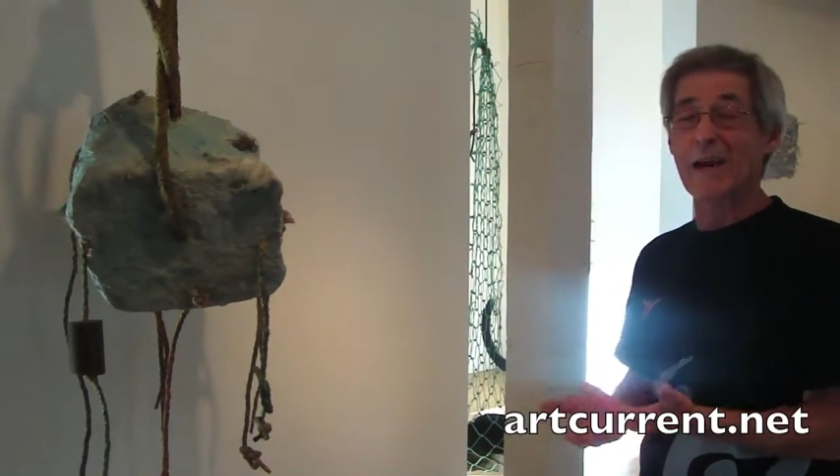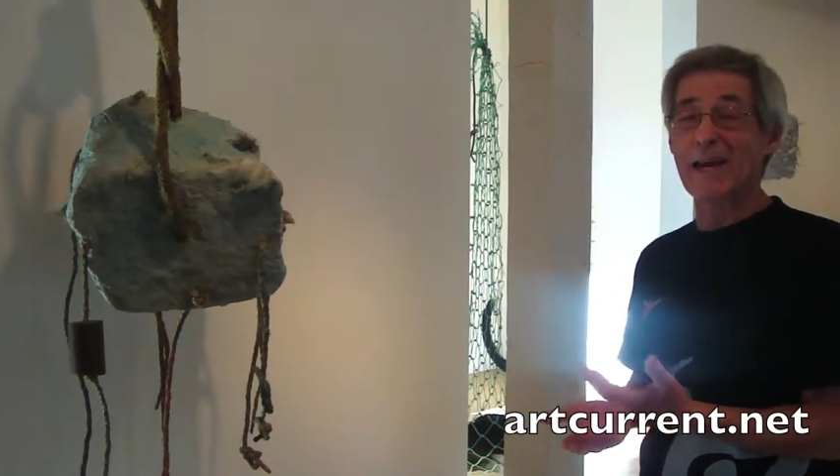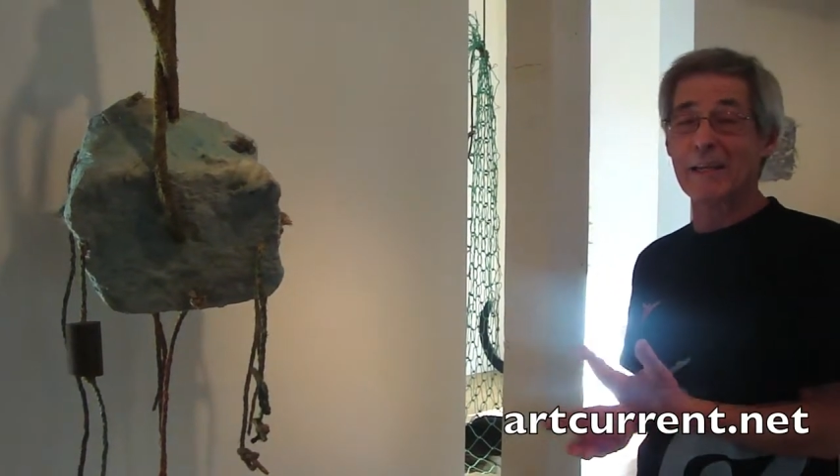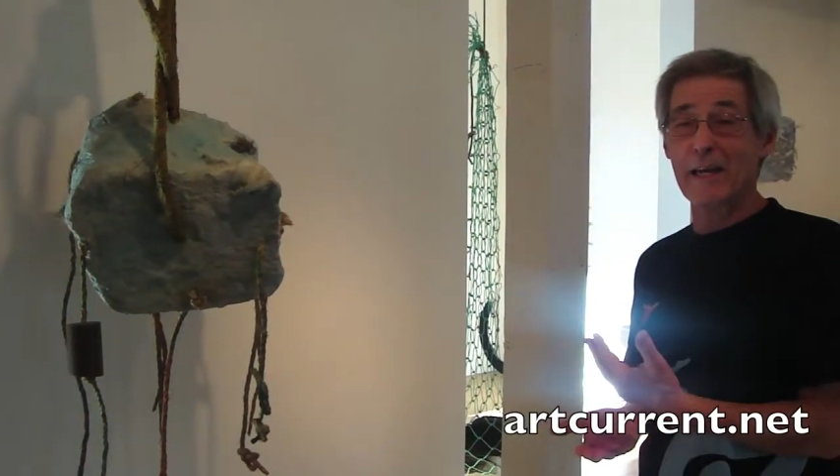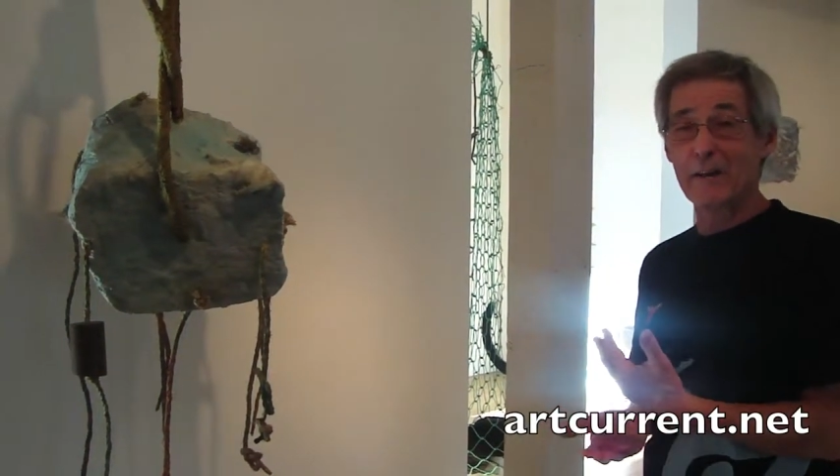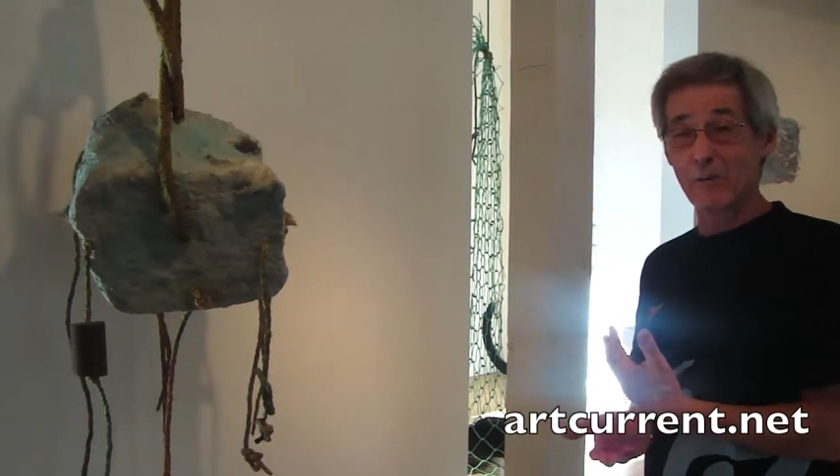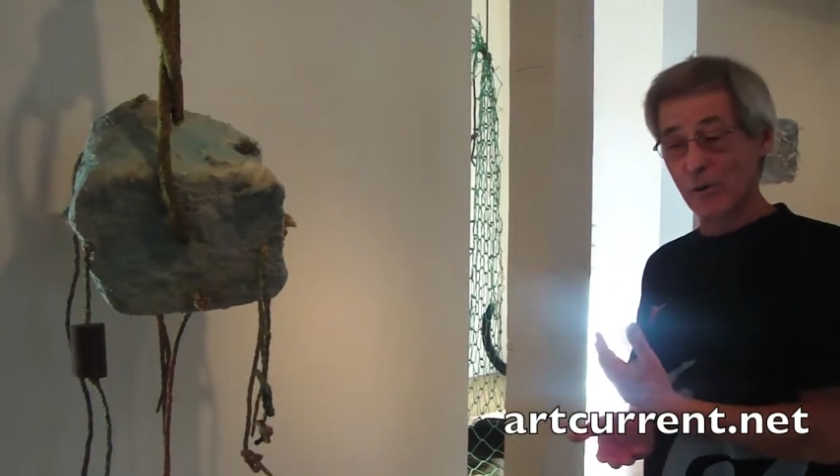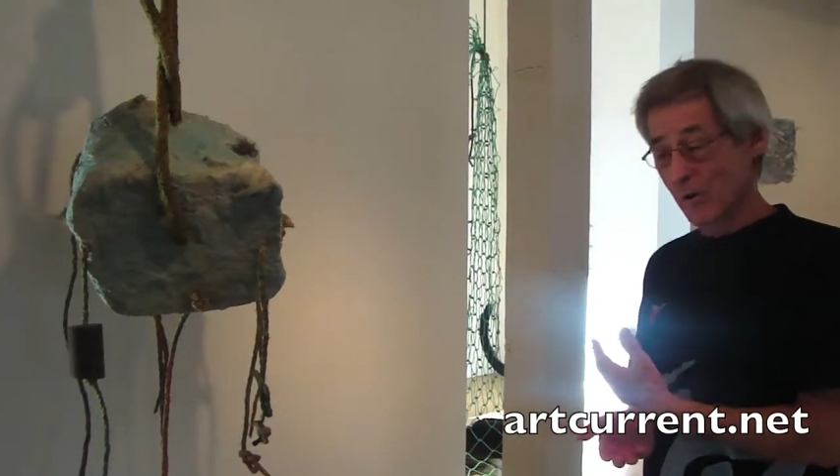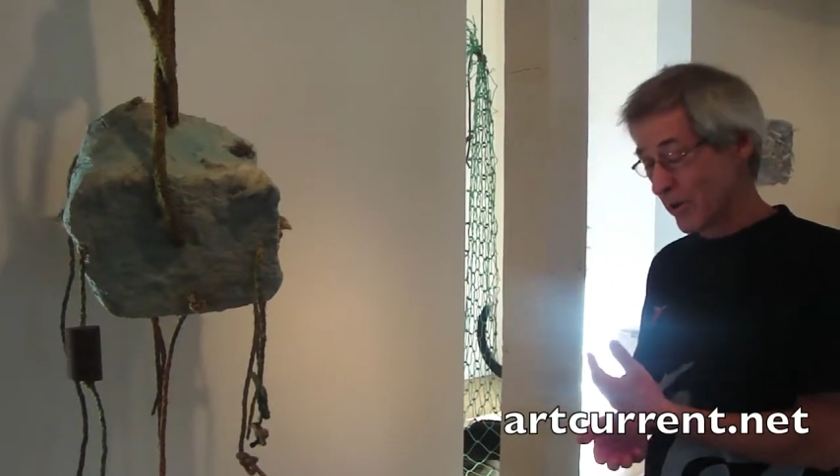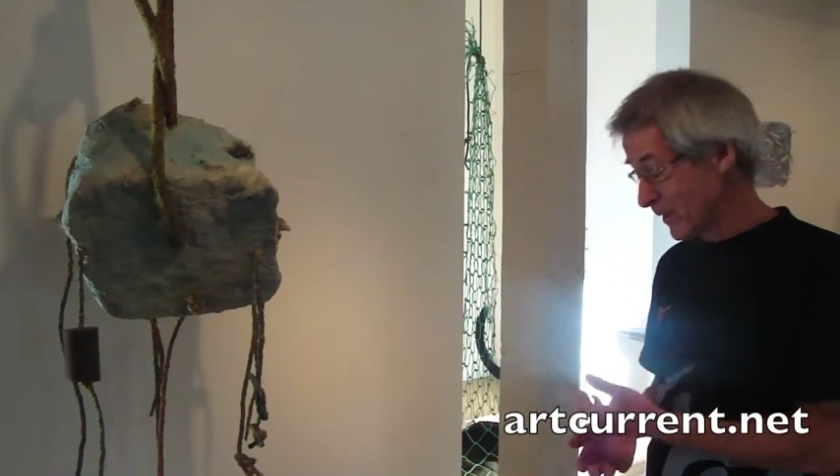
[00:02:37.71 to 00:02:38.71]
ziggurat
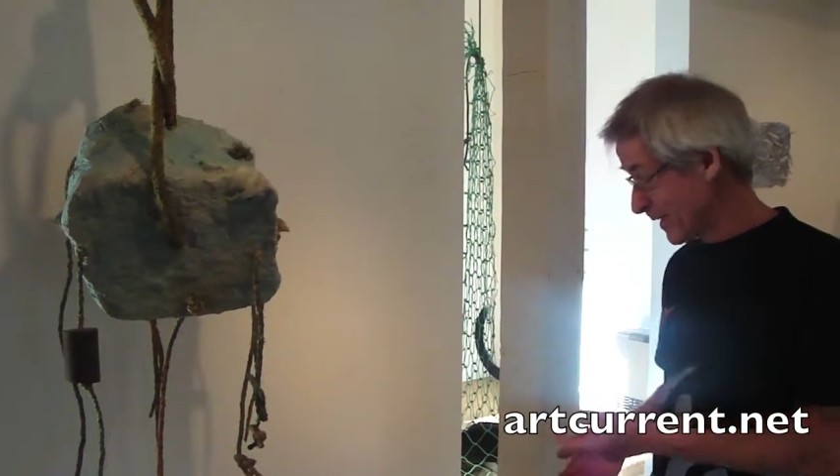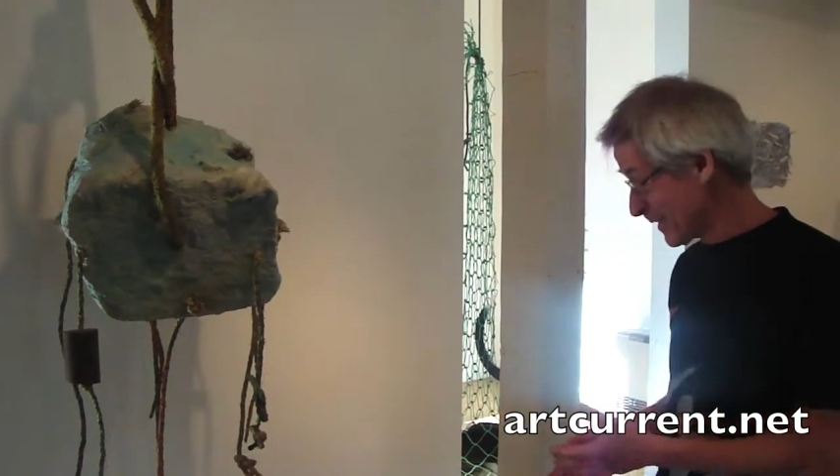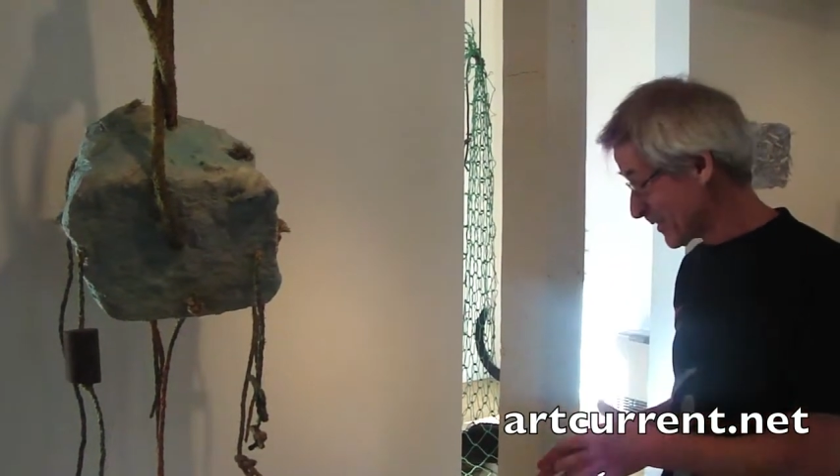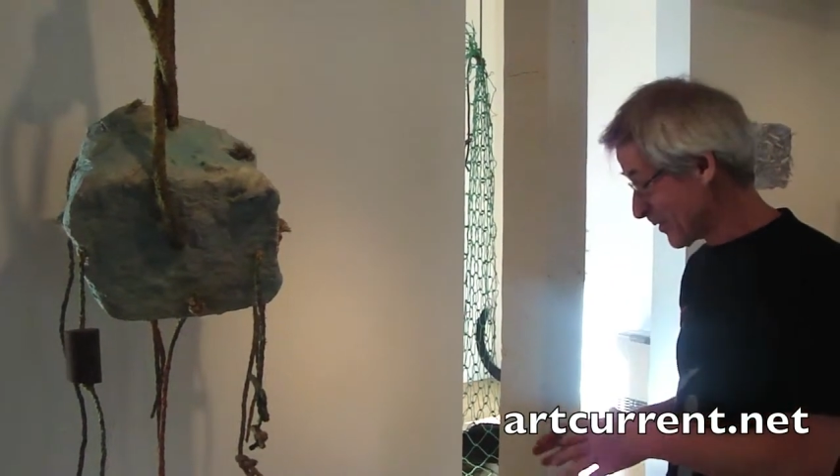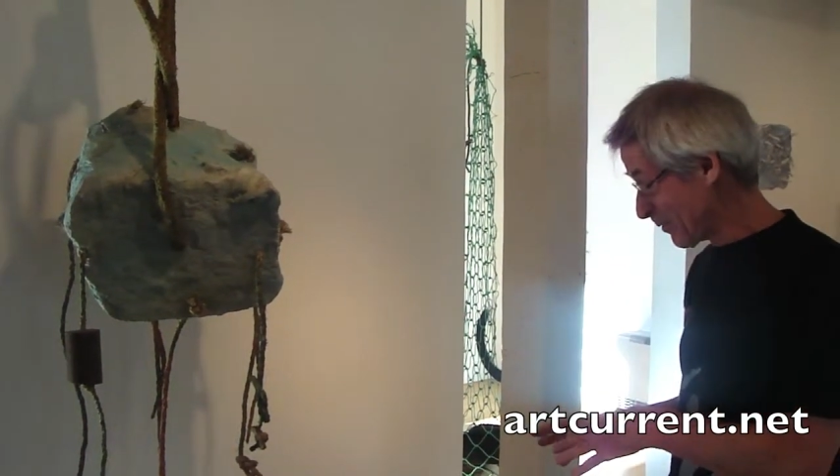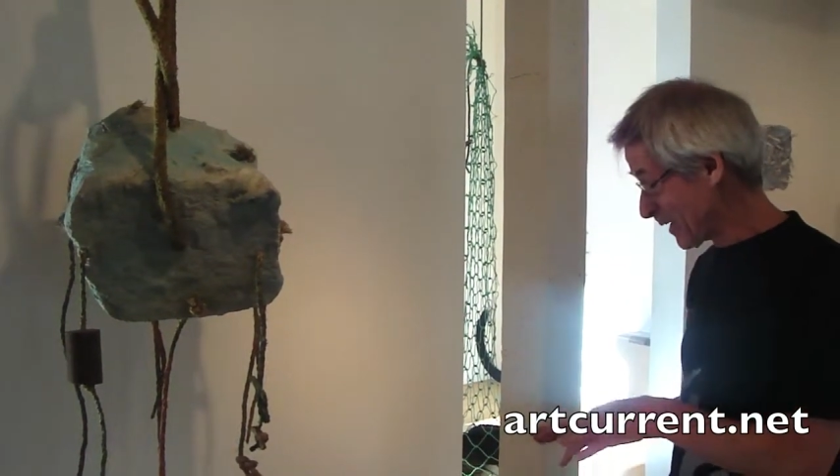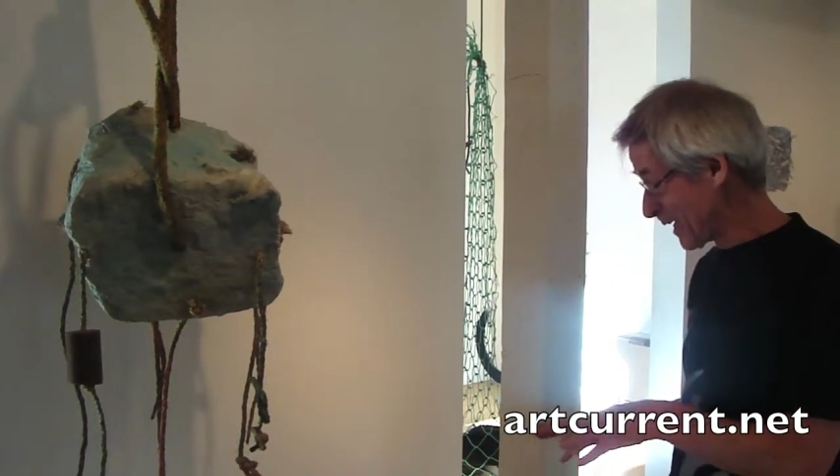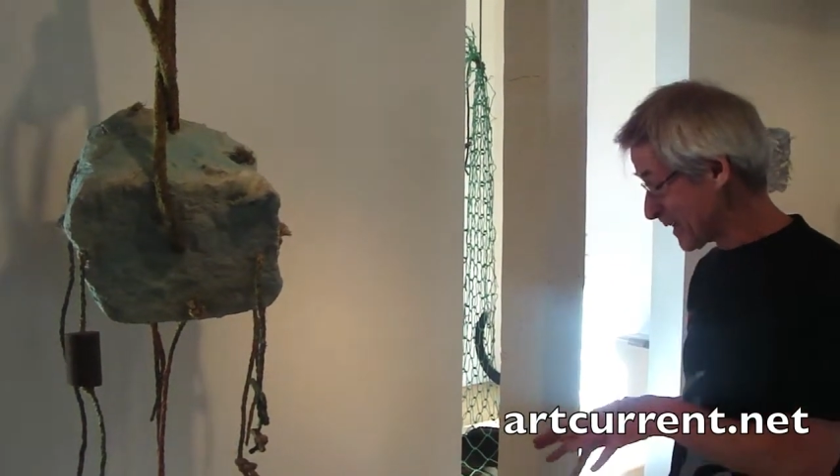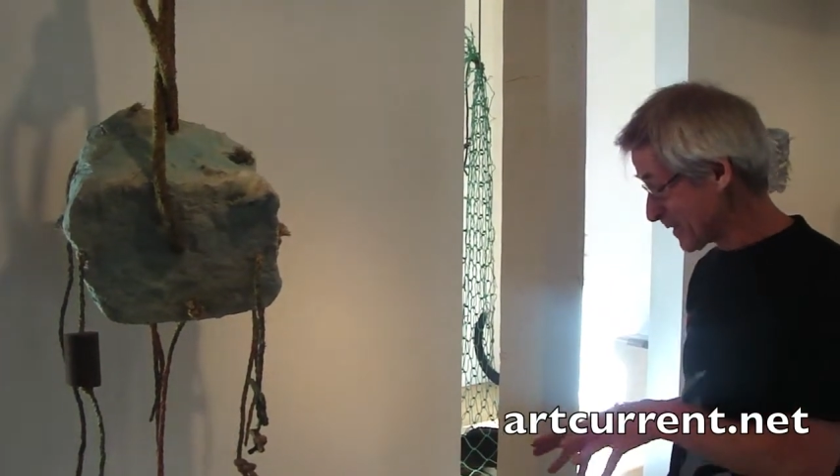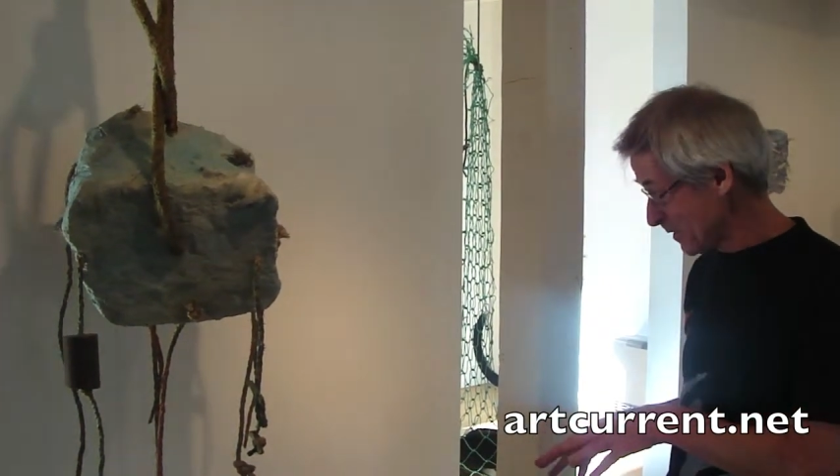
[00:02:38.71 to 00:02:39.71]
at So it